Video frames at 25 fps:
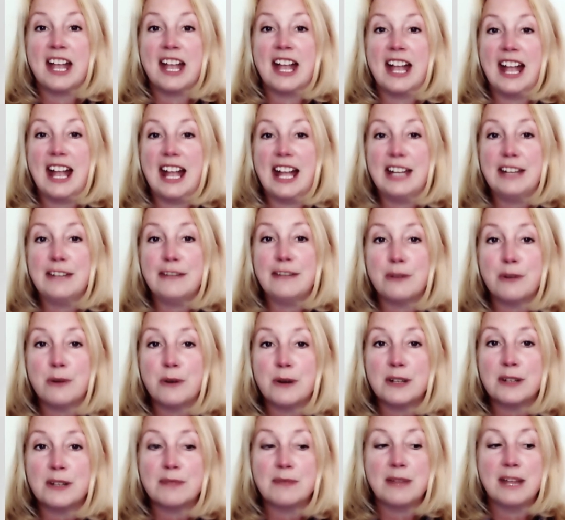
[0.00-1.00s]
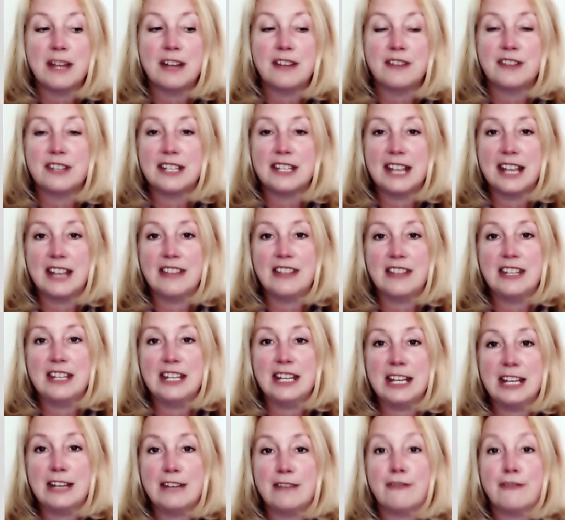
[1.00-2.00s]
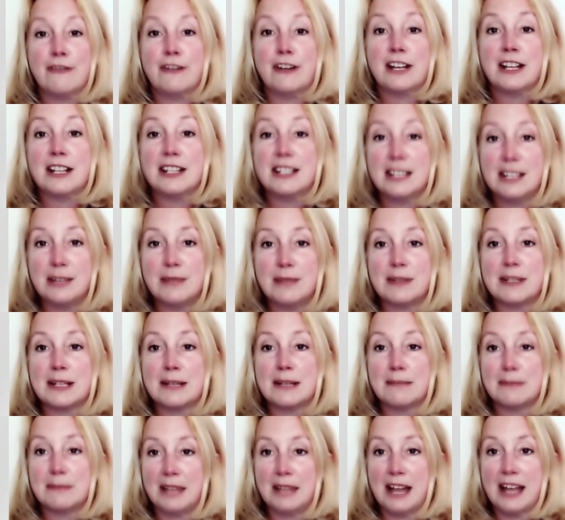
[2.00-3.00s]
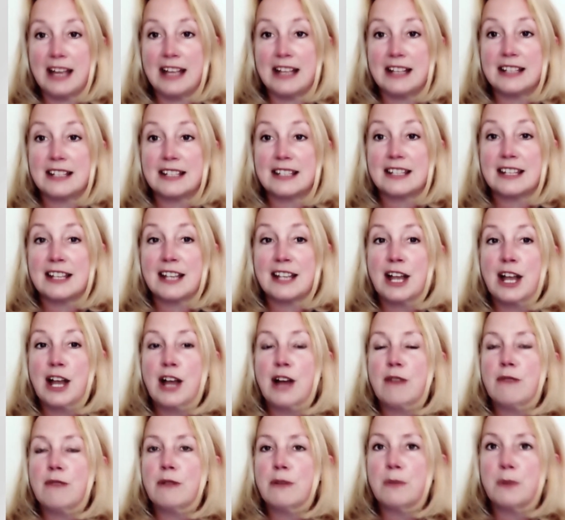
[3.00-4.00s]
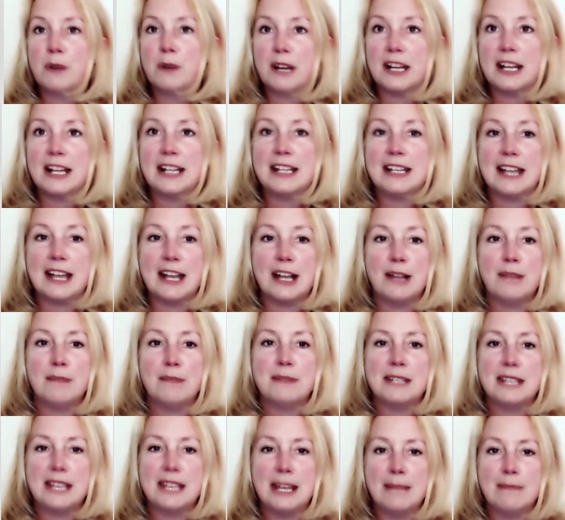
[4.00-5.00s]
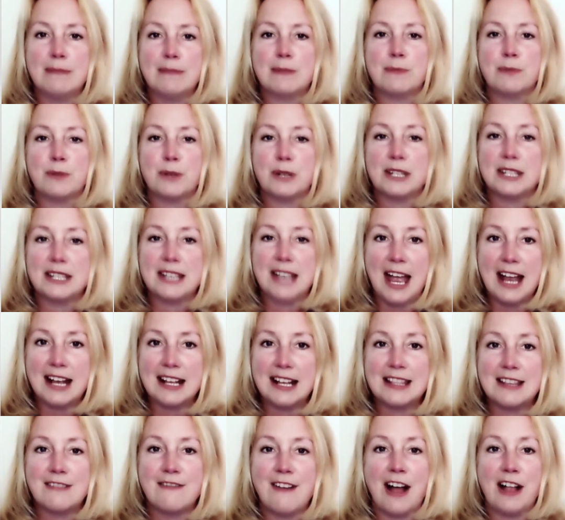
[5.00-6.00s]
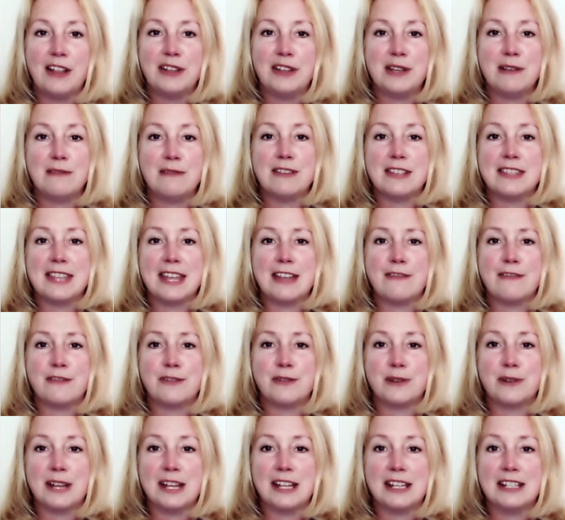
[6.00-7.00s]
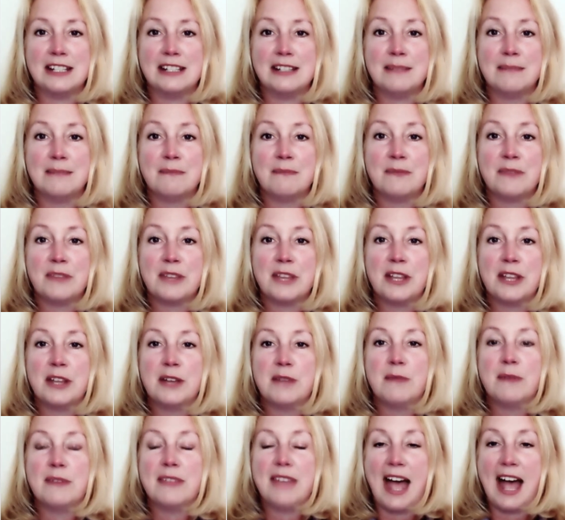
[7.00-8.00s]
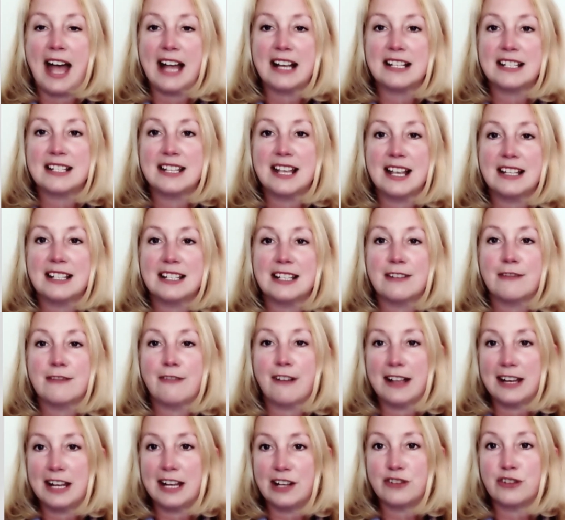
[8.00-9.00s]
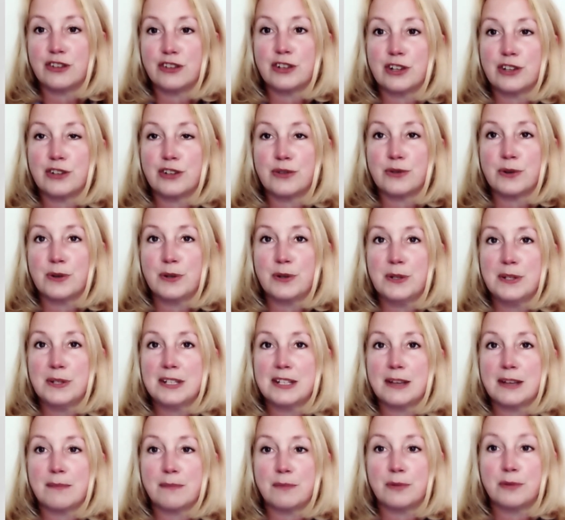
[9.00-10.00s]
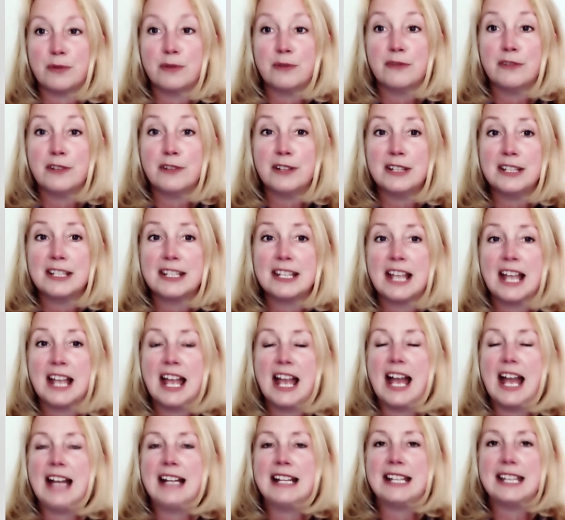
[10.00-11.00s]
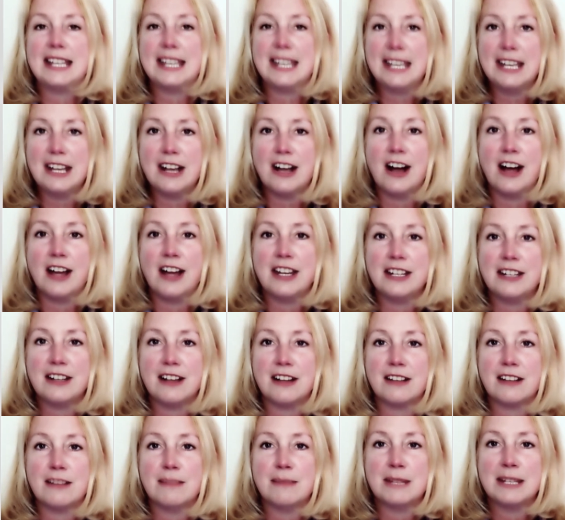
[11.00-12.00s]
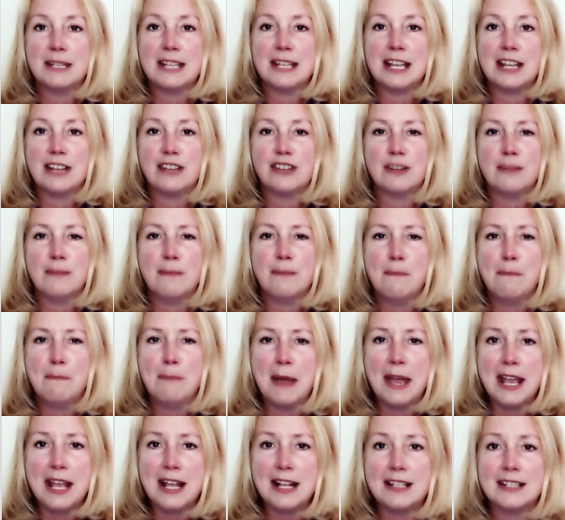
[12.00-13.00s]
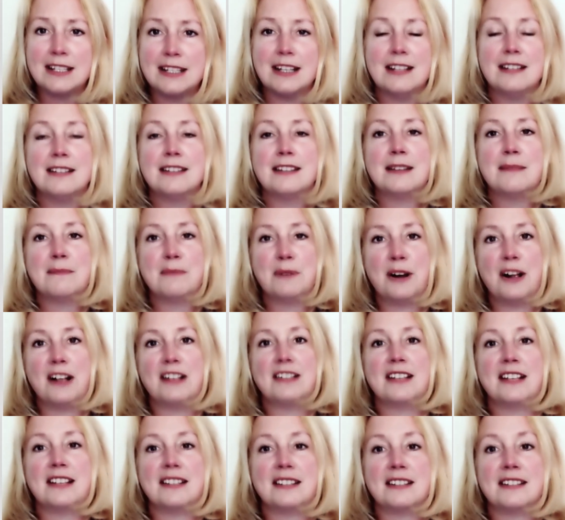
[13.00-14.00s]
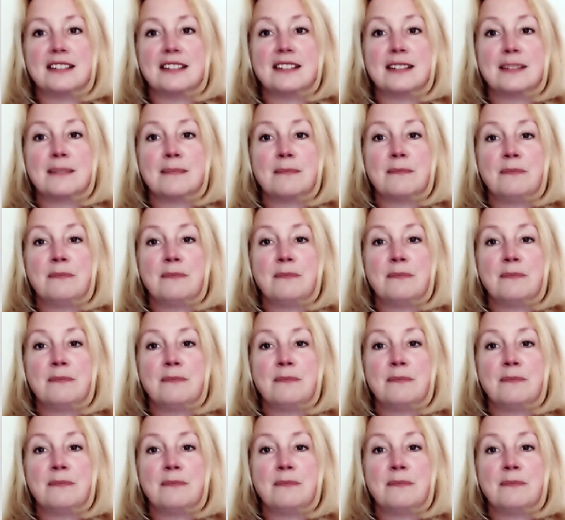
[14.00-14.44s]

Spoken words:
And of course, we understand the need for continuous compliance. We're working to help teams protect the value that they've created. With access and financial controls, approvals, and key audit documentation baked into the processes.